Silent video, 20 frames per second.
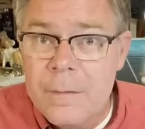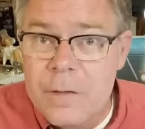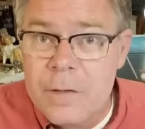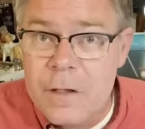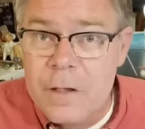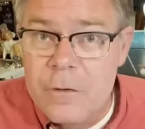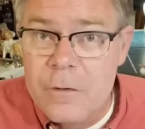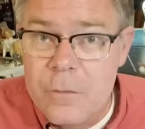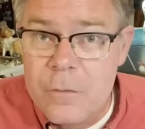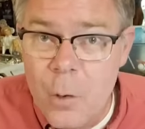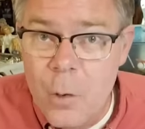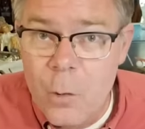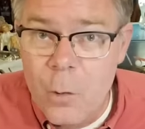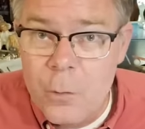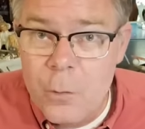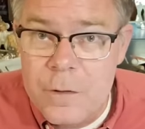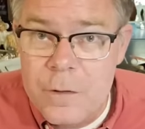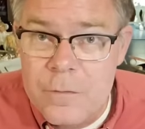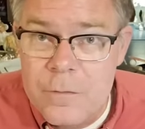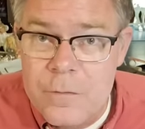Is
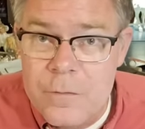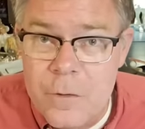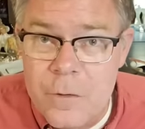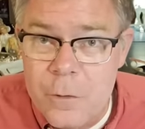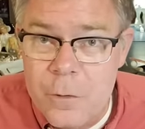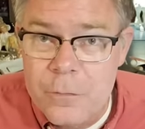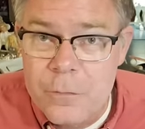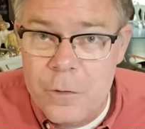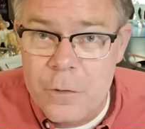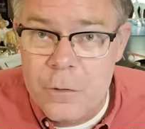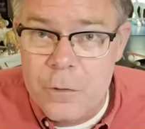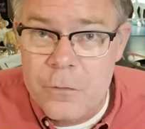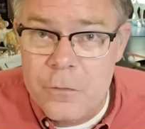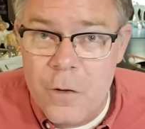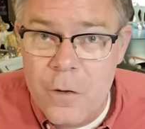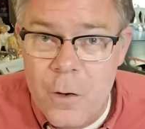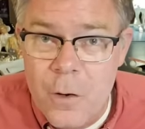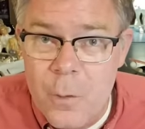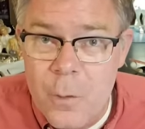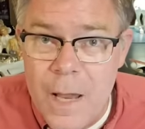gold and silver
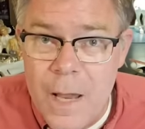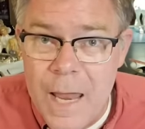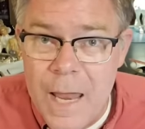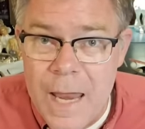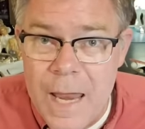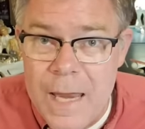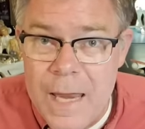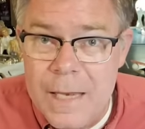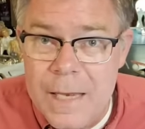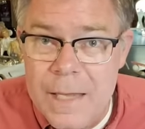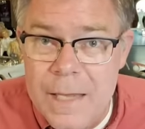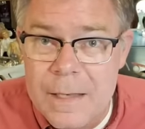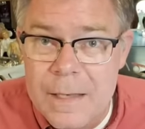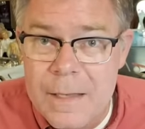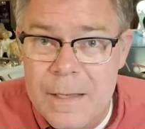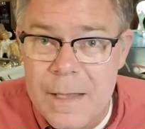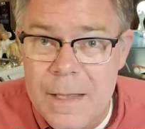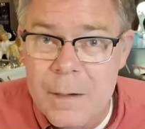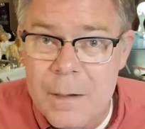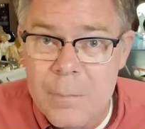so hated
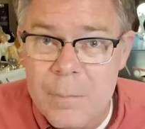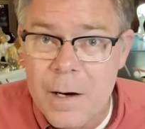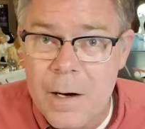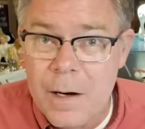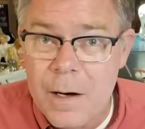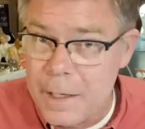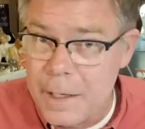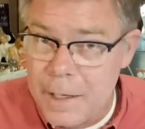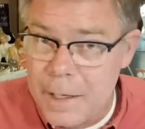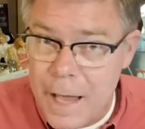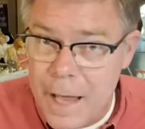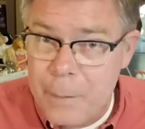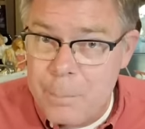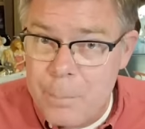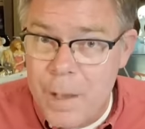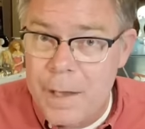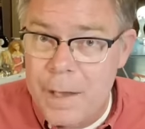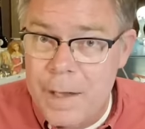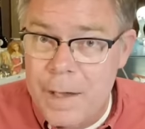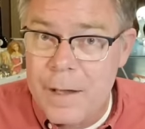in America? Not
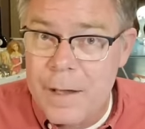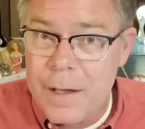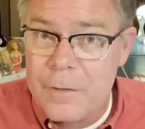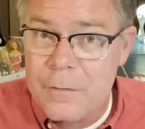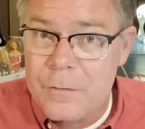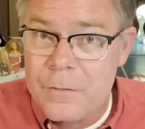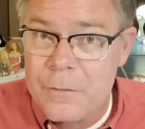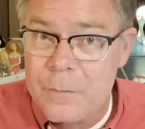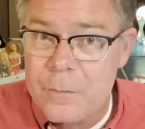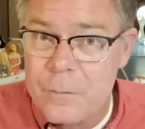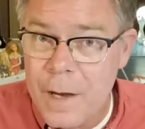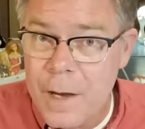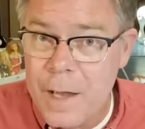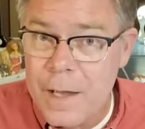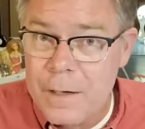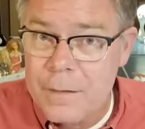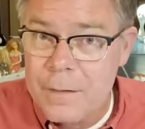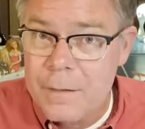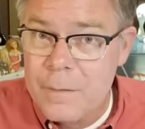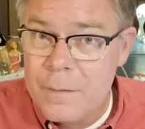by us,
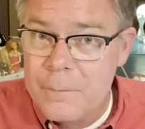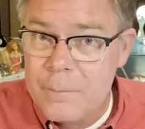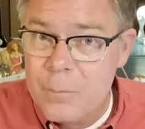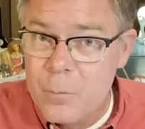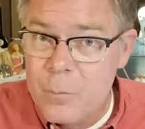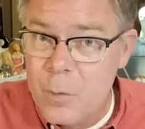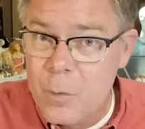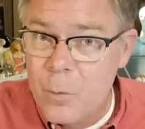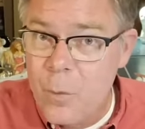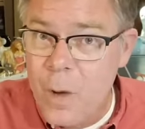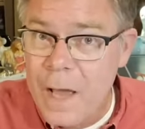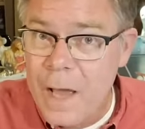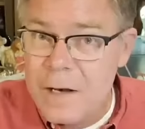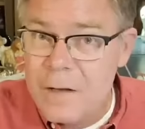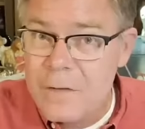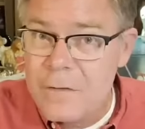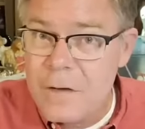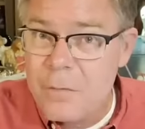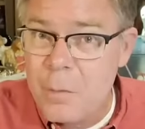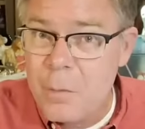right? But why
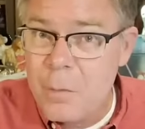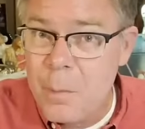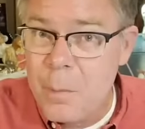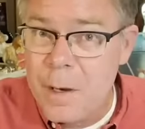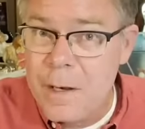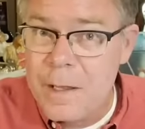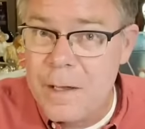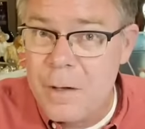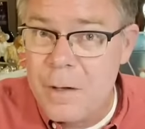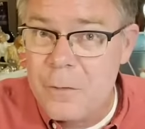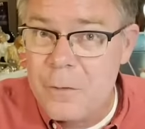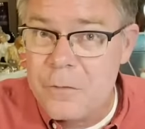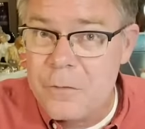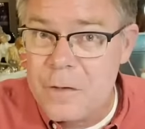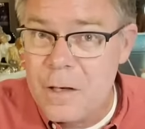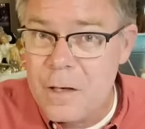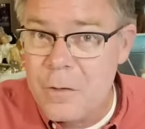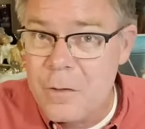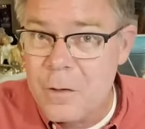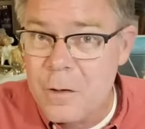does everybody else
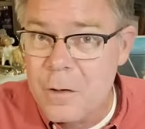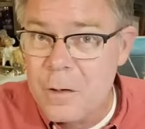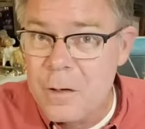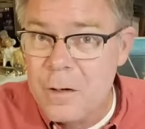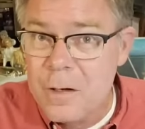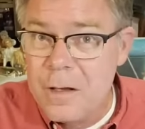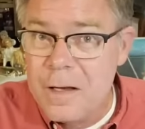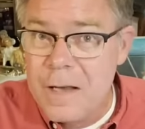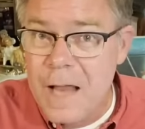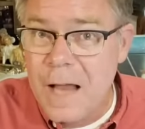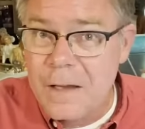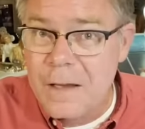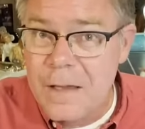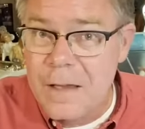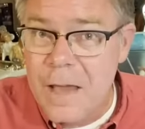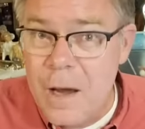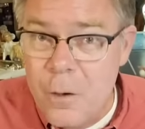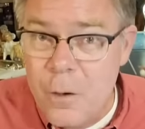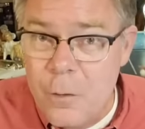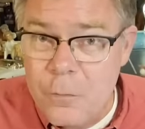either not
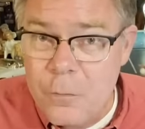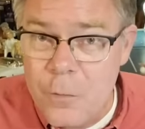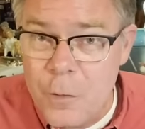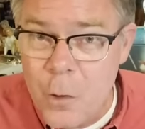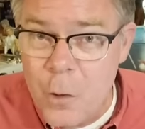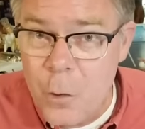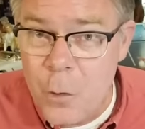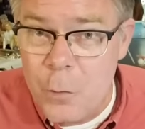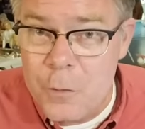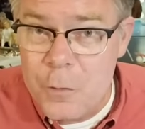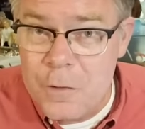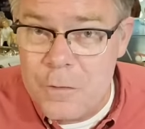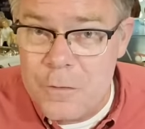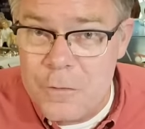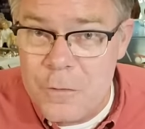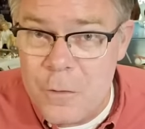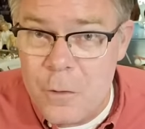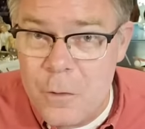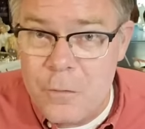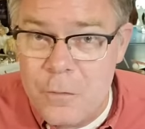care for gold and
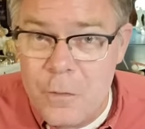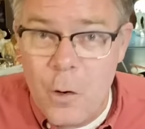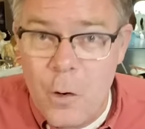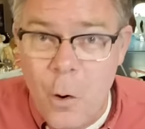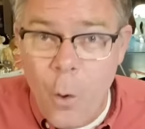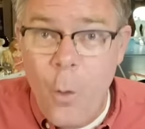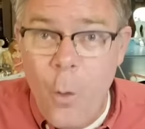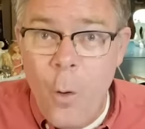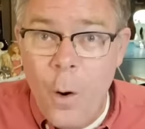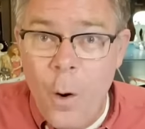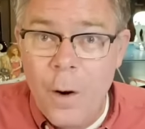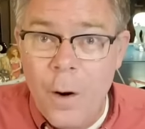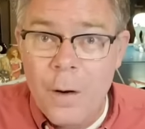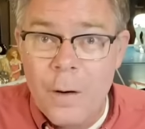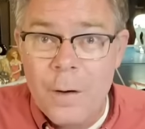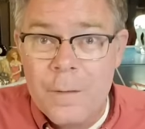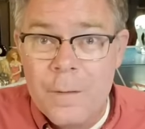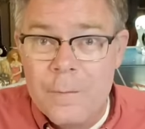silver or